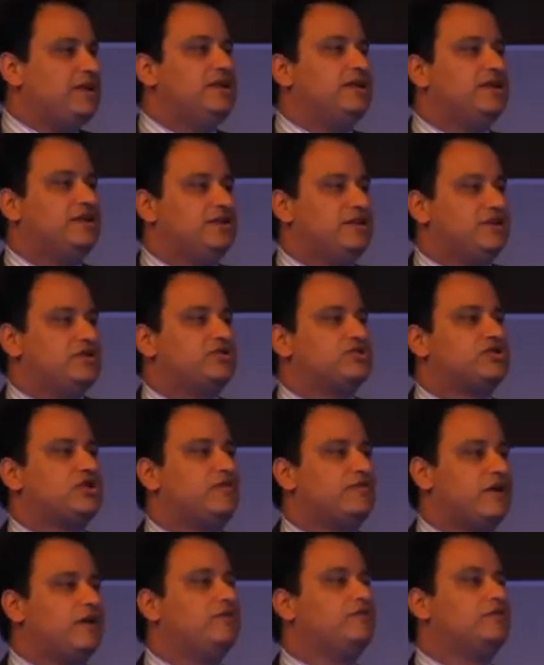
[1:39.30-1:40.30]
million years
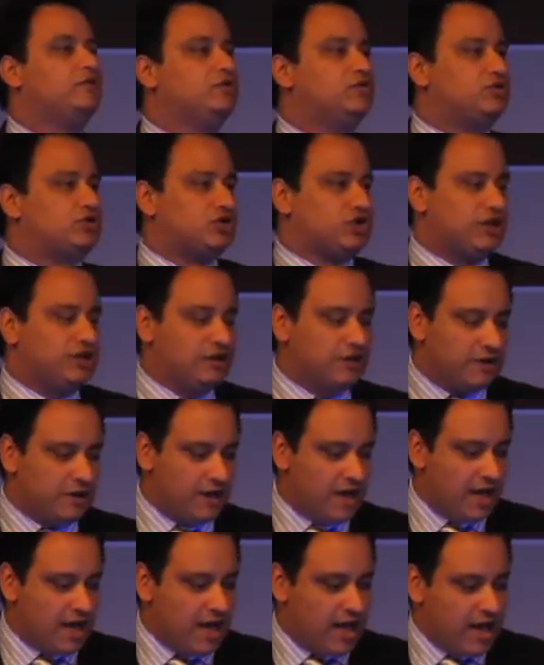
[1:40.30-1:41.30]
of evolution.